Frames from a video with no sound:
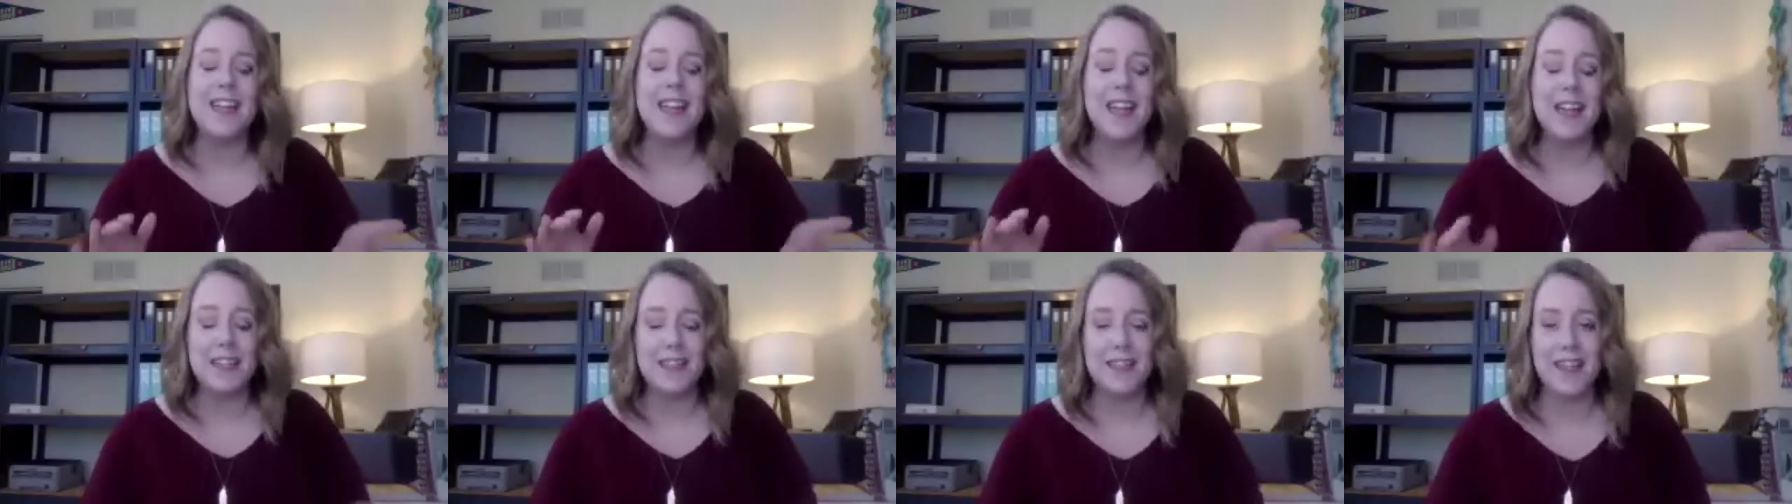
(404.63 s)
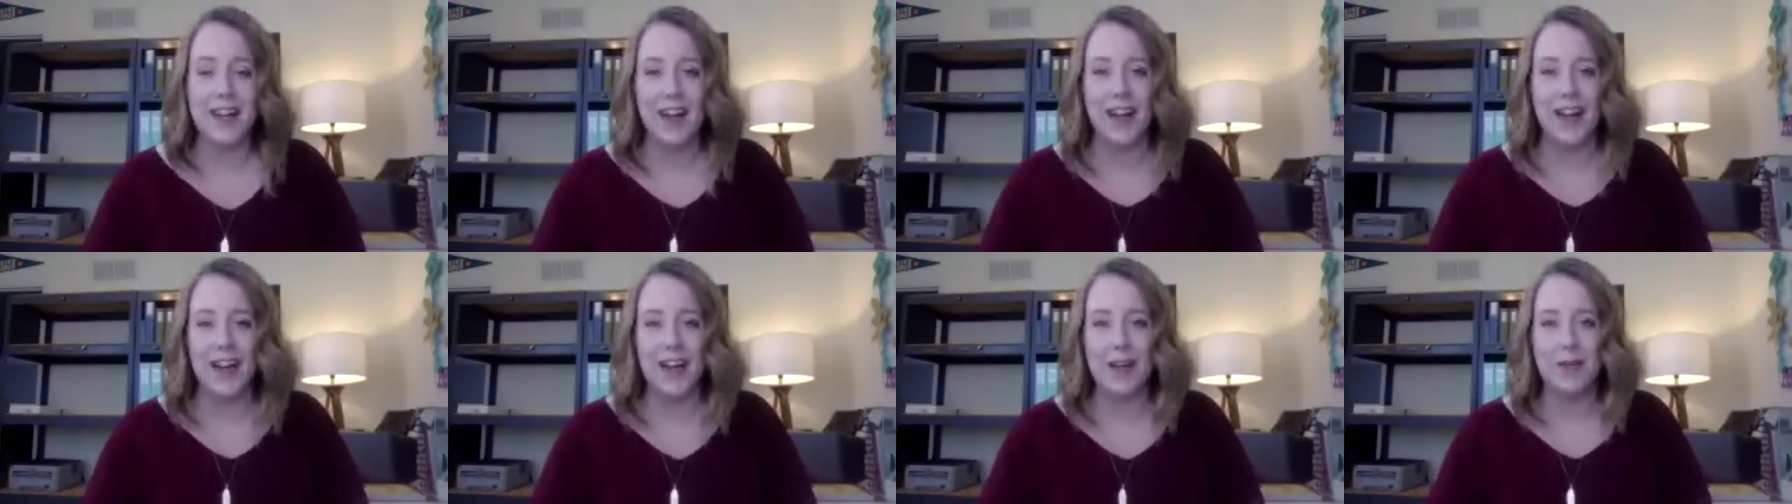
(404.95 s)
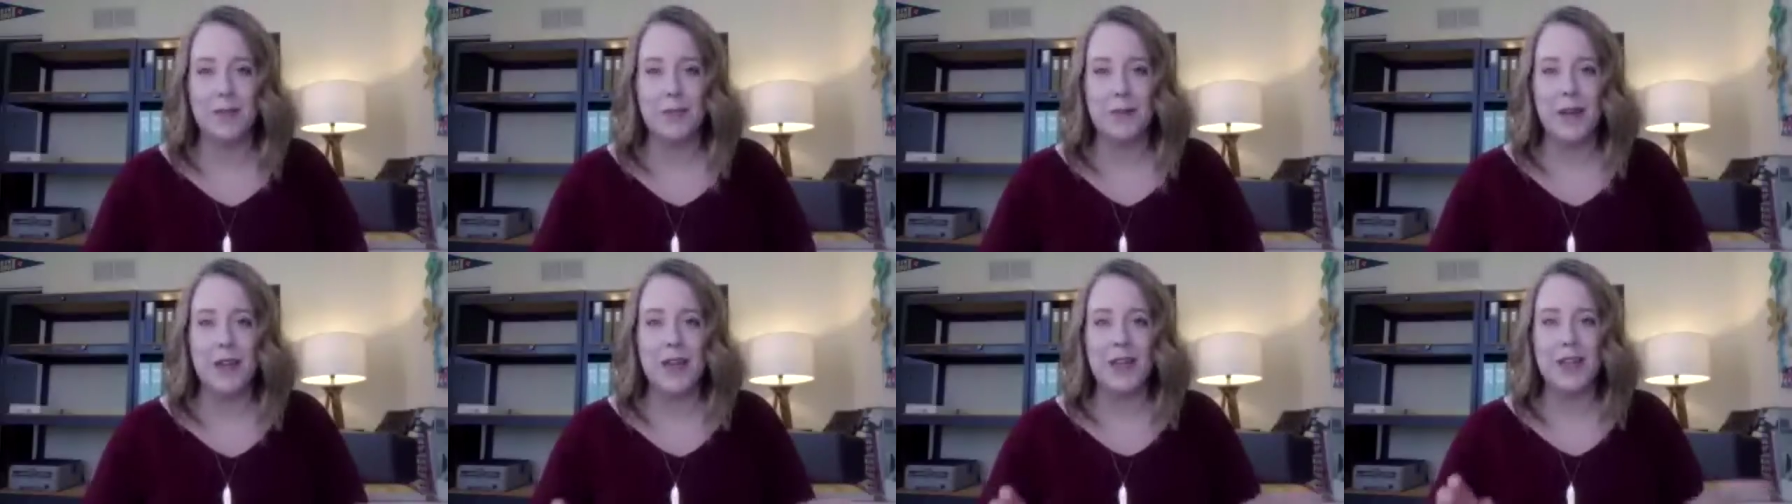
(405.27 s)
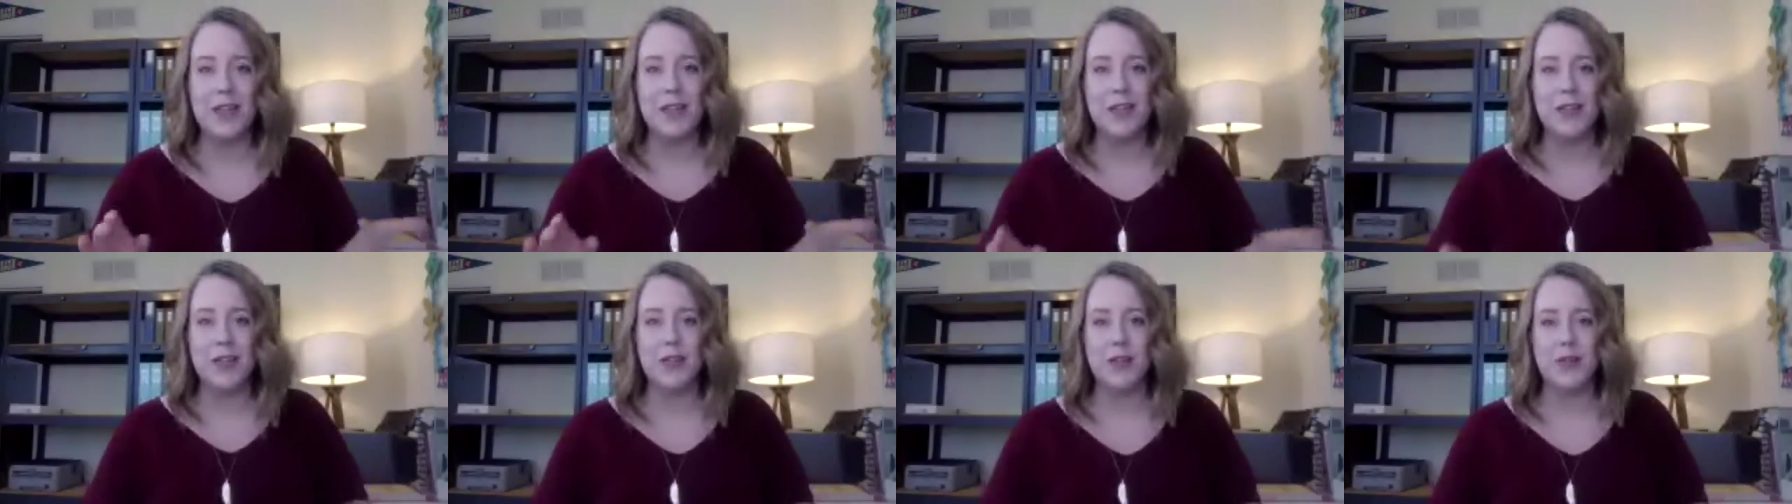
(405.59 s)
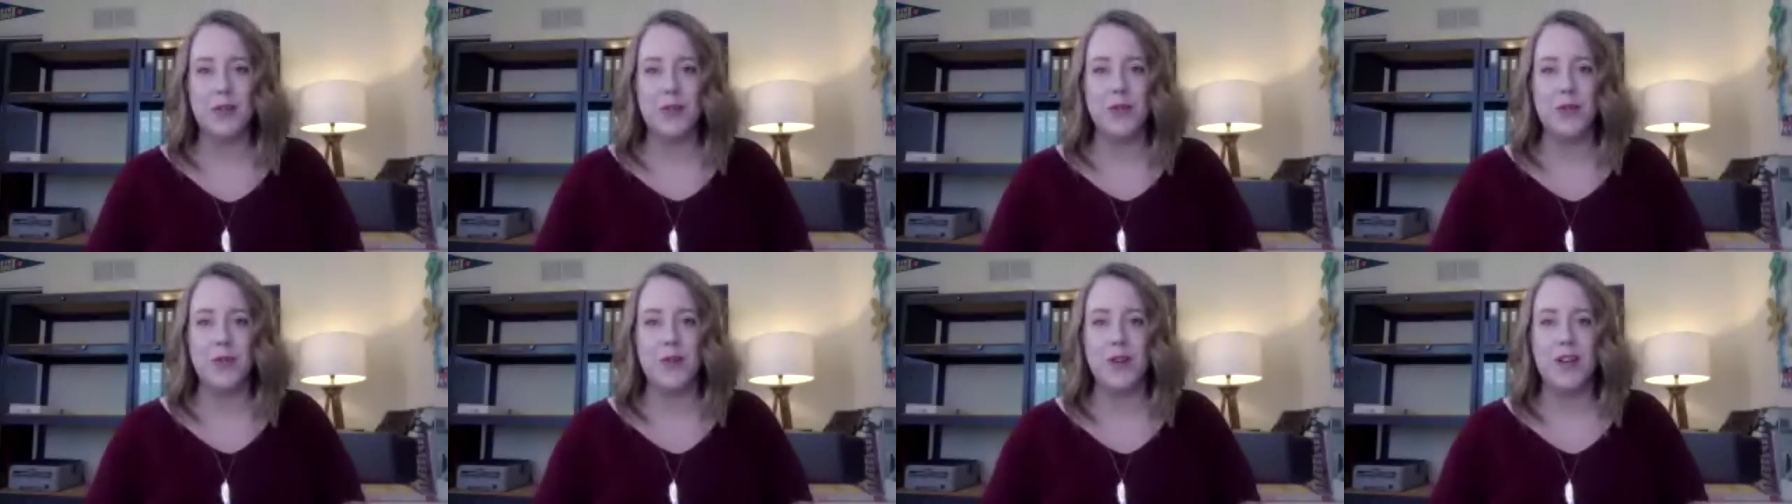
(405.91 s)
that time
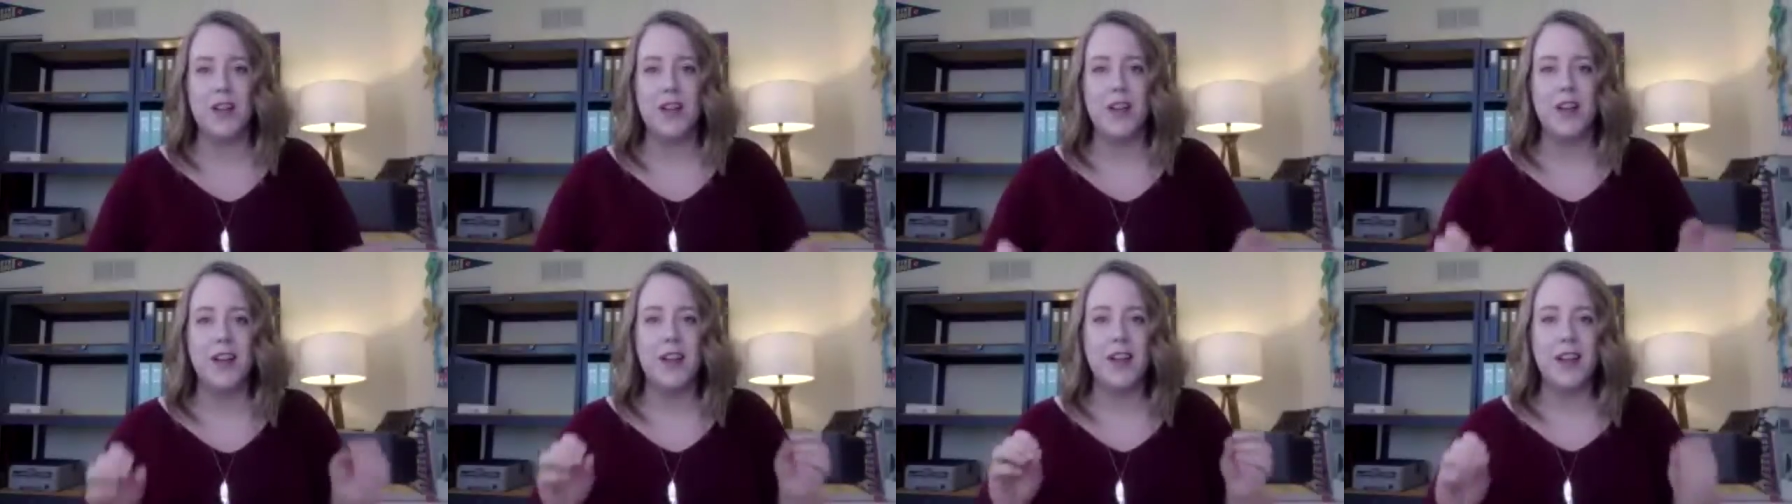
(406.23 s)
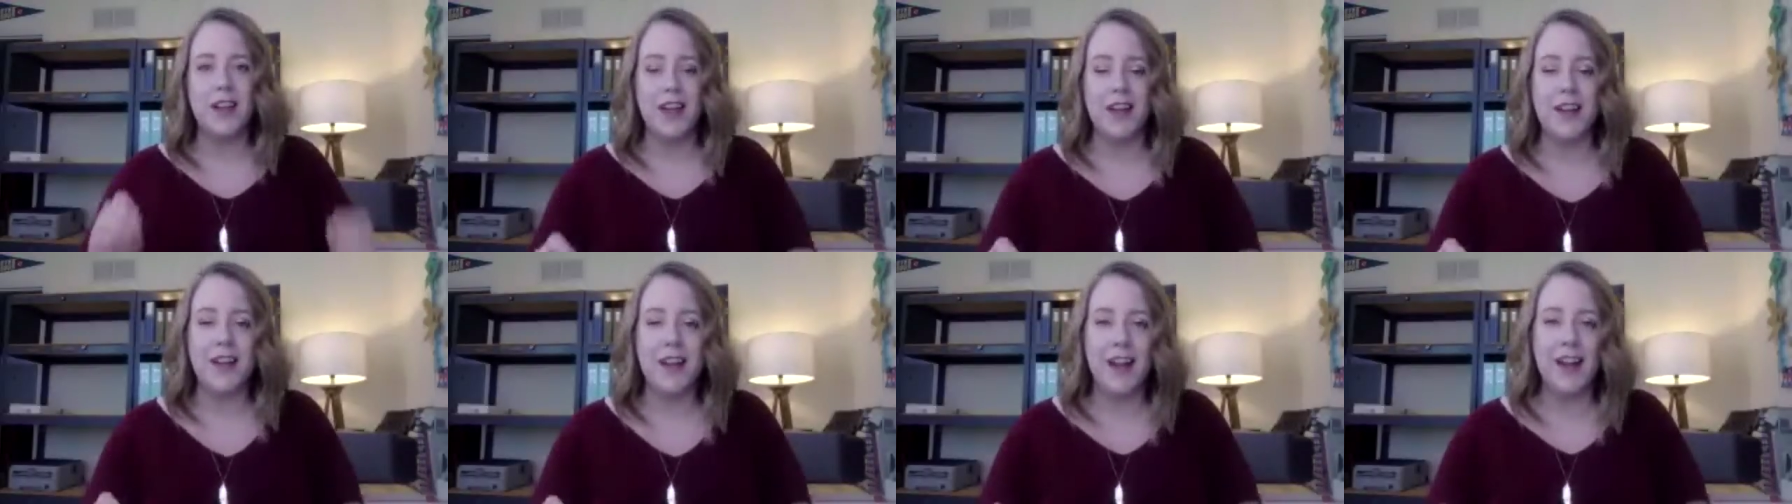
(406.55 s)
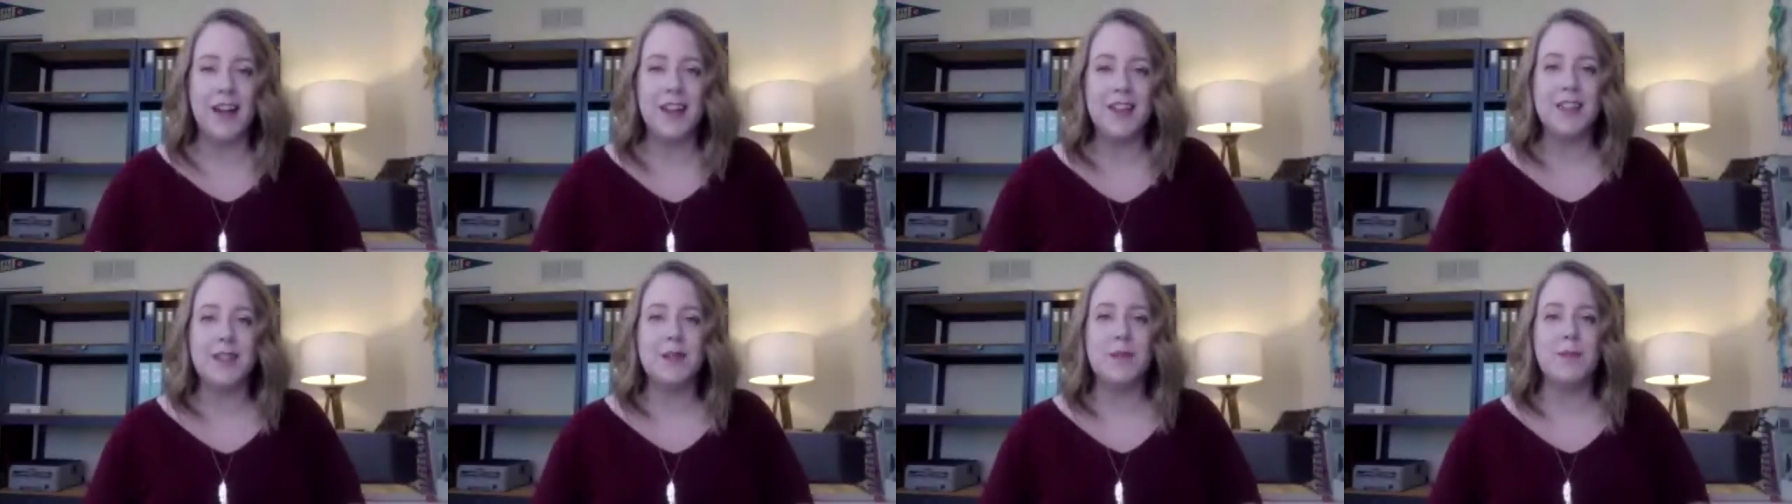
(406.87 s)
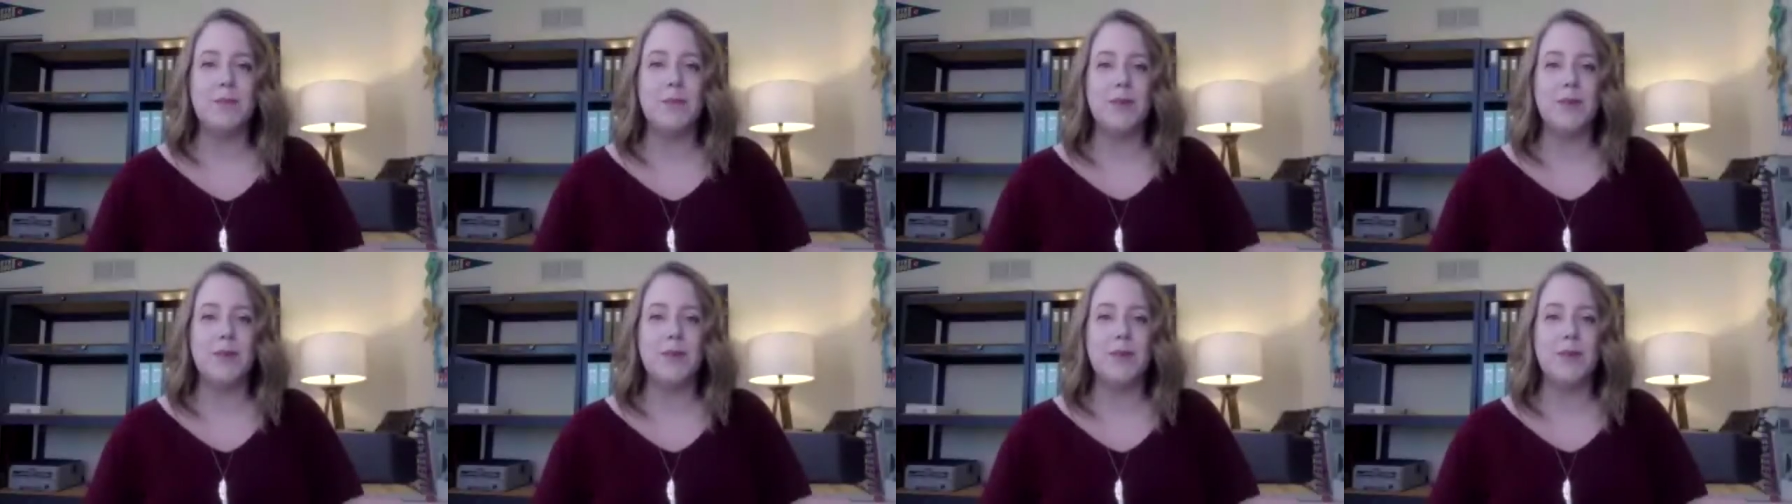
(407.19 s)
to connect,